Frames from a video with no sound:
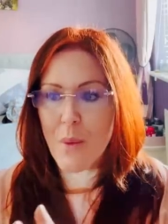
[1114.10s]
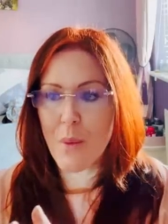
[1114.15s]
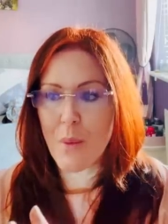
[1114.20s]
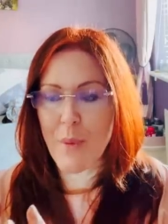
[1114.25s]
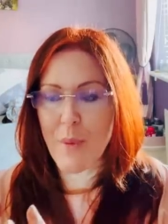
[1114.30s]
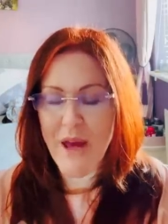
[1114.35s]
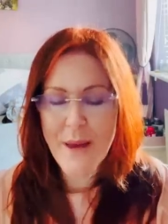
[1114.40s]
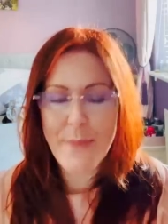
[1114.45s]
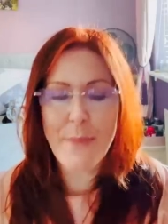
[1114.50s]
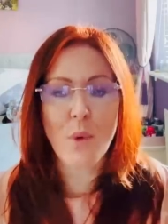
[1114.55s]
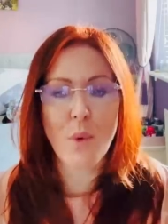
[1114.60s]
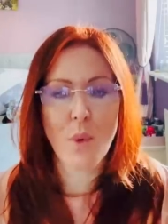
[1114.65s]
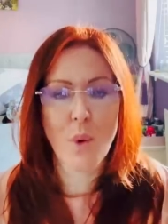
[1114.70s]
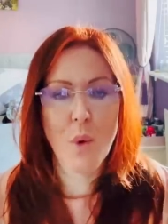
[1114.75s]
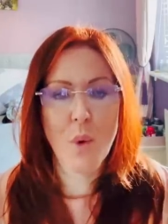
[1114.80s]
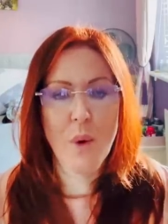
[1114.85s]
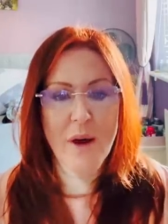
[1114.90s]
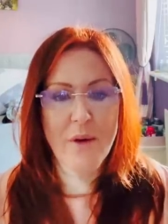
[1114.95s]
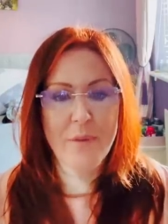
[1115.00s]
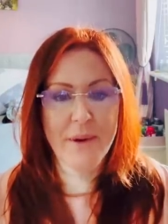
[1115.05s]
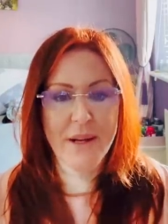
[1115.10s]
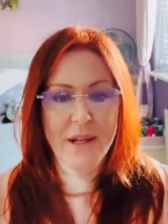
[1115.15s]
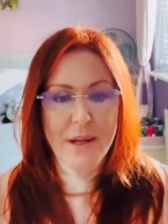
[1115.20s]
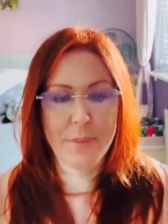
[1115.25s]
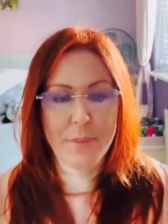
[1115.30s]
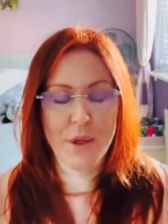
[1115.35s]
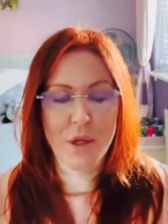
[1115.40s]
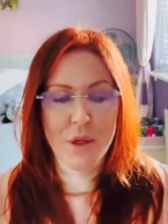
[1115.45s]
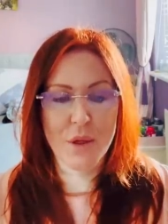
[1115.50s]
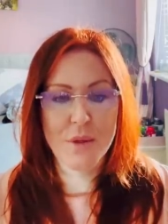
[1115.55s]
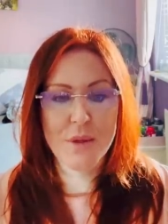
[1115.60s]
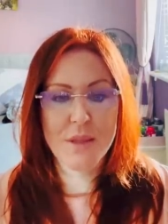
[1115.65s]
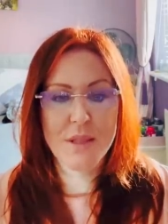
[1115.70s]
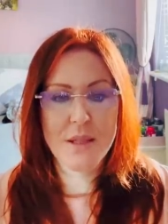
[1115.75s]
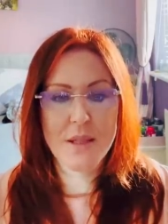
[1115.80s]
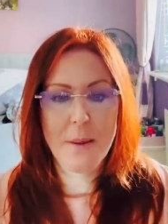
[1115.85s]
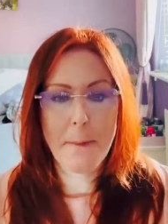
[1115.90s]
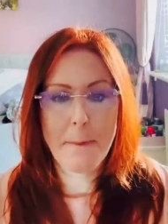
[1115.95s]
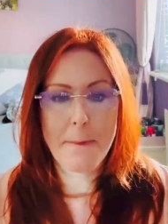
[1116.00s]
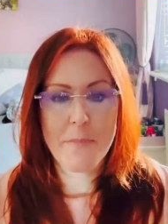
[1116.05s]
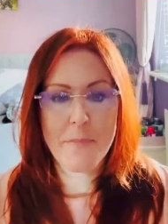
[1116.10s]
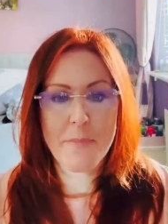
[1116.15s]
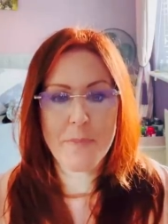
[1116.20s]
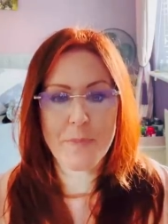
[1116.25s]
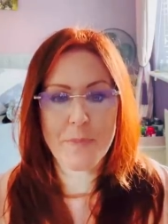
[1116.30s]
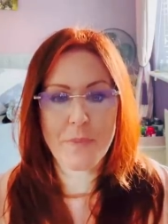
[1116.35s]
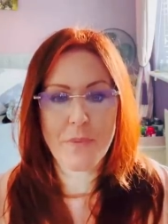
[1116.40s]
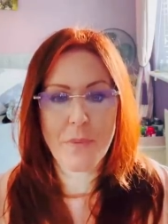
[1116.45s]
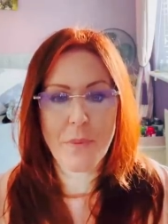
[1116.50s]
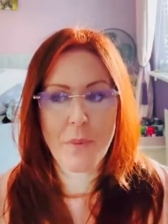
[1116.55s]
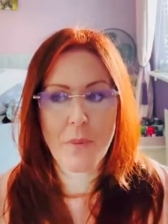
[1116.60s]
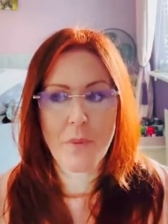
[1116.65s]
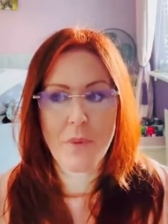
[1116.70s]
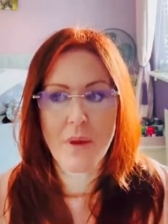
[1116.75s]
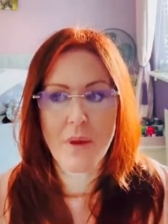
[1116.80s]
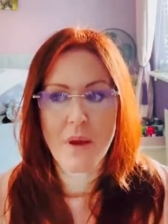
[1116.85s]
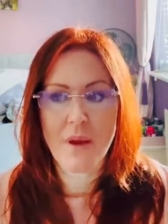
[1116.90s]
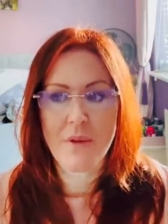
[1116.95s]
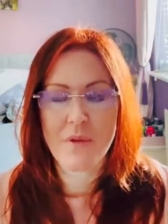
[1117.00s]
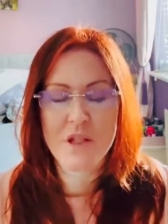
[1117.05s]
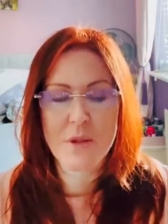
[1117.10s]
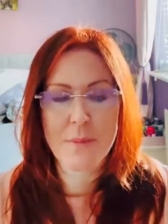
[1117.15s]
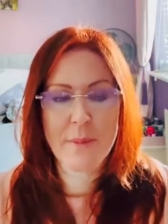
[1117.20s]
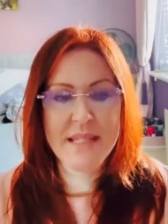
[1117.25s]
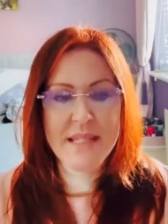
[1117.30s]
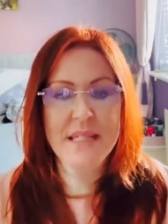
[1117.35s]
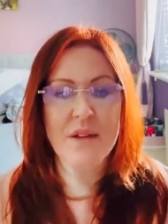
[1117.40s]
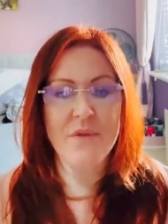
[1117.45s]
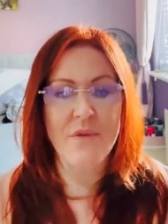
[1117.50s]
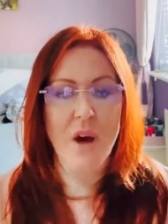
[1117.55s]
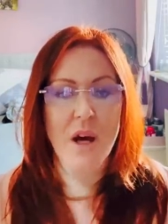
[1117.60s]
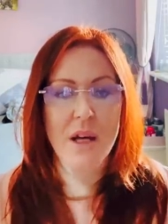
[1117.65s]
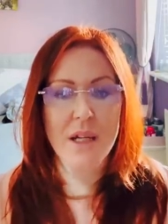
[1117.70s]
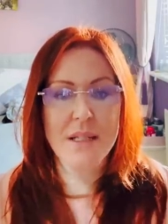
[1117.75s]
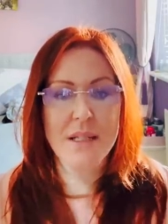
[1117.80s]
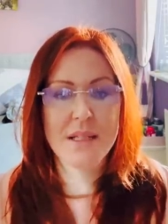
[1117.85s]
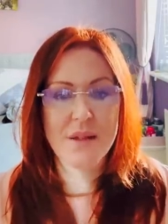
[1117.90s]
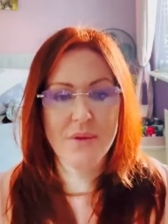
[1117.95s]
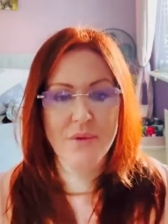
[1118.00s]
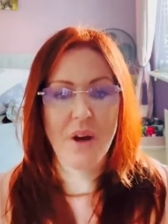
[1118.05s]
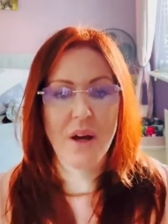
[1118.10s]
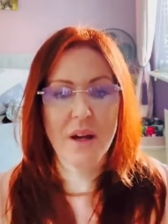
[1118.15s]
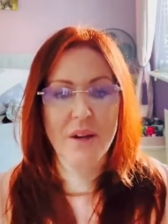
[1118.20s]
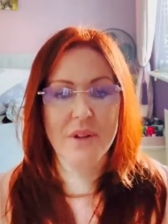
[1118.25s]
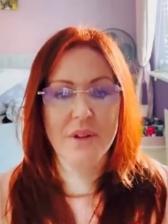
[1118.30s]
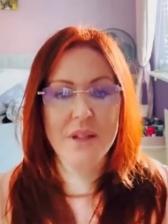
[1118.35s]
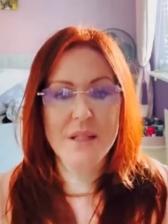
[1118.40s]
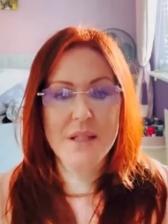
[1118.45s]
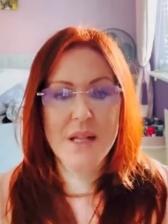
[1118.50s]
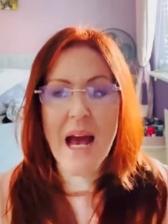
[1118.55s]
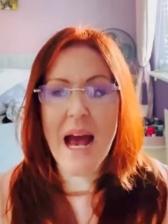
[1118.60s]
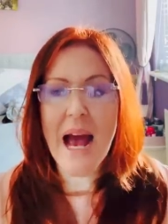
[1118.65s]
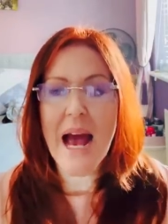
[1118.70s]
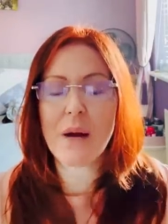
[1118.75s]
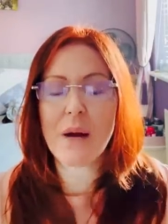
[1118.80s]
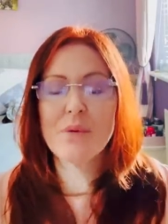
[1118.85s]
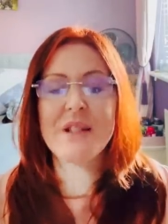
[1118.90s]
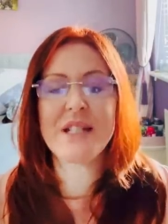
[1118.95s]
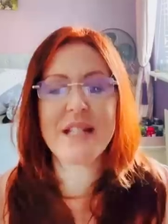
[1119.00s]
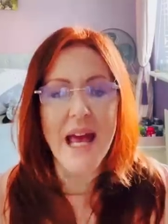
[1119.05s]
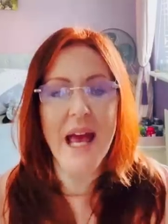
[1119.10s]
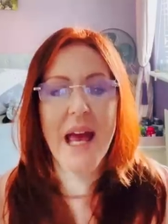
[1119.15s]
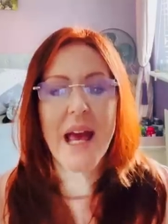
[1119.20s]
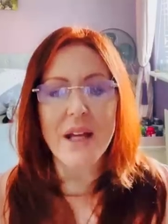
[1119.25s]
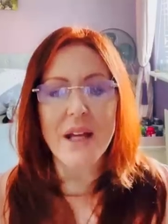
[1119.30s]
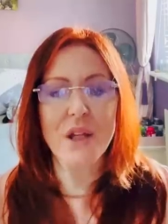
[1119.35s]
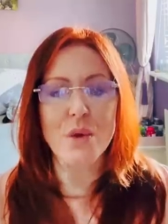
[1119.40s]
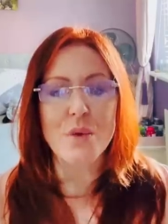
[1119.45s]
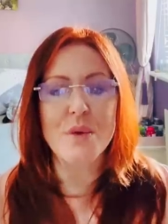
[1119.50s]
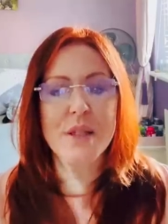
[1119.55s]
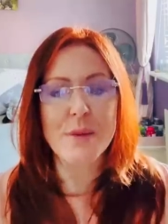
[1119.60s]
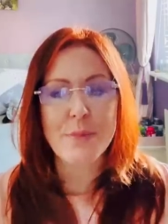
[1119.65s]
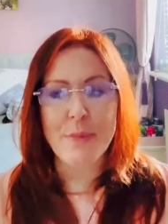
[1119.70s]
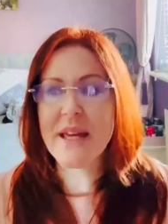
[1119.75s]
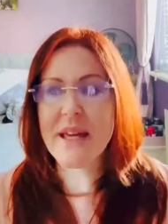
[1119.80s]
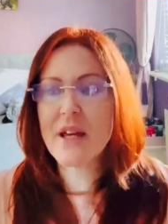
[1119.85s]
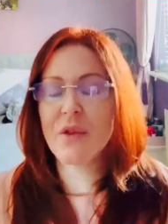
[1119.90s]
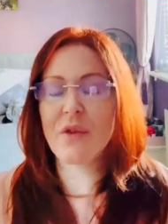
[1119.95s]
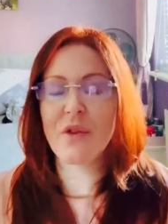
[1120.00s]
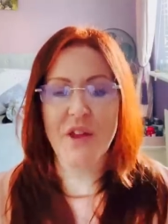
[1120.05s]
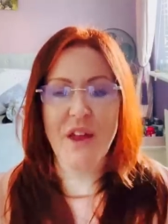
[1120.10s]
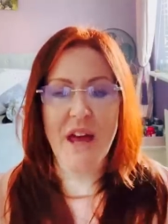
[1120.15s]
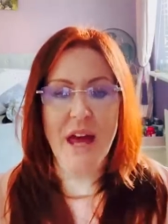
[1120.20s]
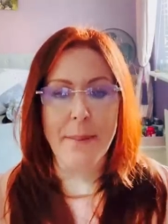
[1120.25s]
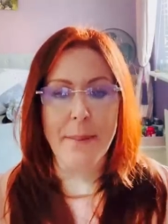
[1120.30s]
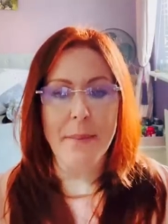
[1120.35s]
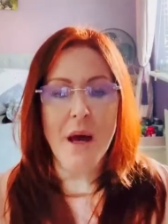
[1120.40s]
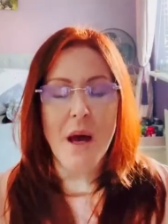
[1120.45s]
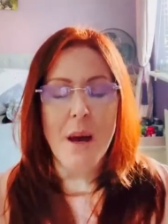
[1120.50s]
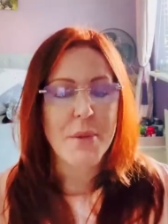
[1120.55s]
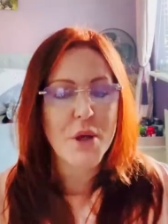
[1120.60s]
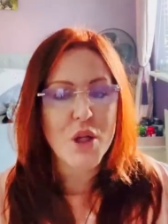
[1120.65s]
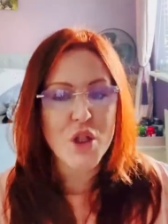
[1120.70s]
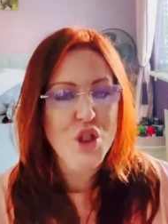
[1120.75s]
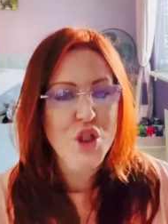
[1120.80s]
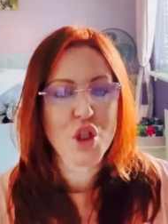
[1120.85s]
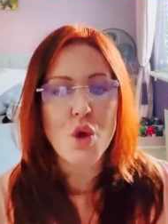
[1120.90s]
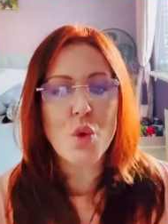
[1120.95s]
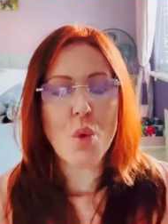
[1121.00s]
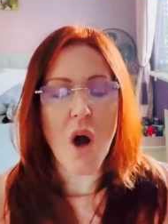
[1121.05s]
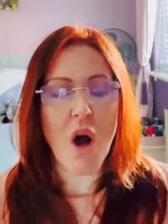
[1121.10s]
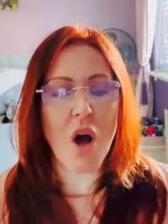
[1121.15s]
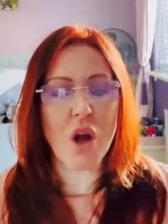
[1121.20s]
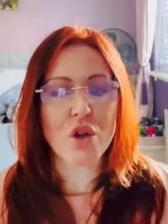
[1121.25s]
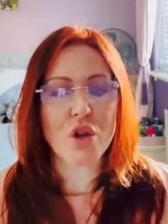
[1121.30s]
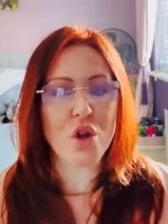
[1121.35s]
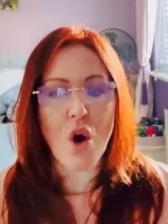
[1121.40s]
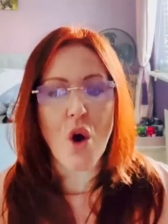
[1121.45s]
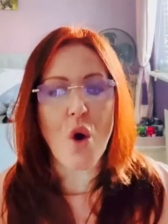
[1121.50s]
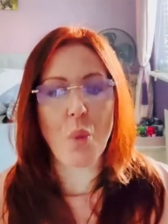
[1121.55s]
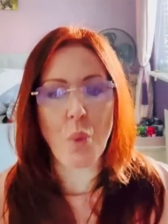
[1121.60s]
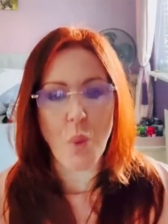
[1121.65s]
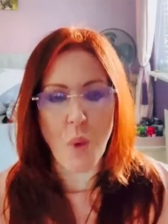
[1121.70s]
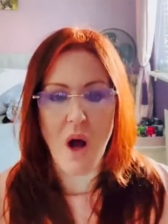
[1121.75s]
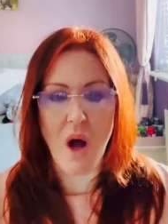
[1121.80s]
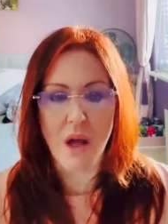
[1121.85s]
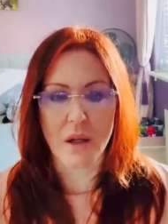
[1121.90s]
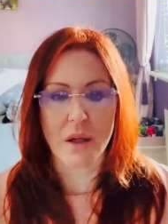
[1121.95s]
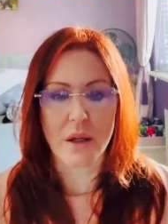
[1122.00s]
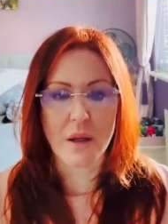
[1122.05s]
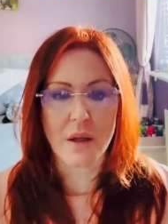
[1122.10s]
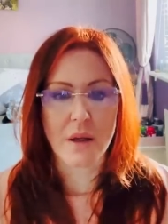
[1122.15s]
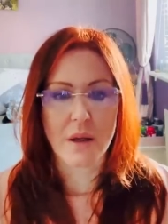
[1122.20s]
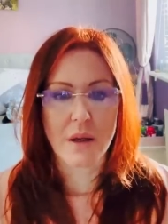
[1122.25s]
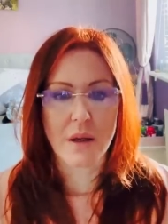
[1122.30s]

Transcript: people who have been abused, for domestic violence survivors? How dare you speak for them? Because you are not one.